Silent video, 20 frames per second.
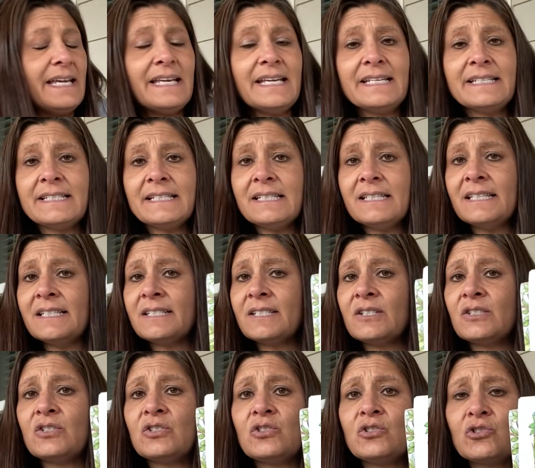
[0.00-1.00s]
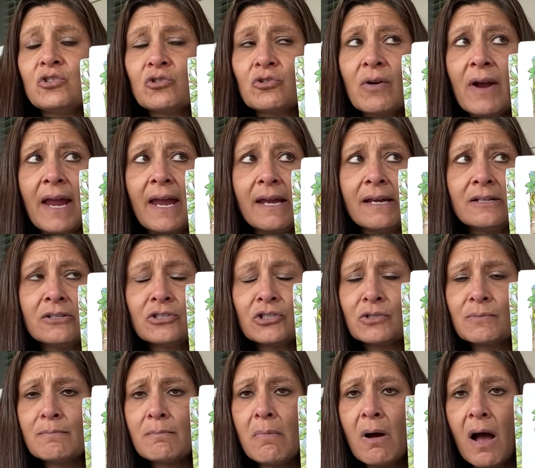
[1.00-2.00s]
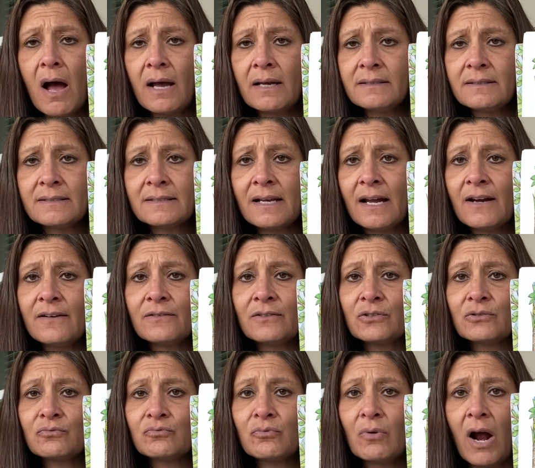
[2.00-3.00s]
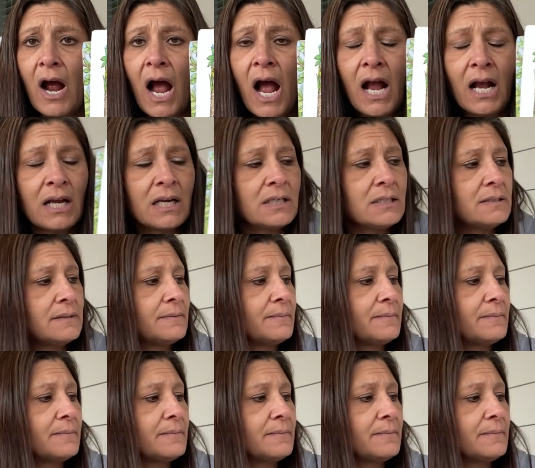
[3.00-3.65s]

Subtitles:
"isn't this a strange moss-covered rock?"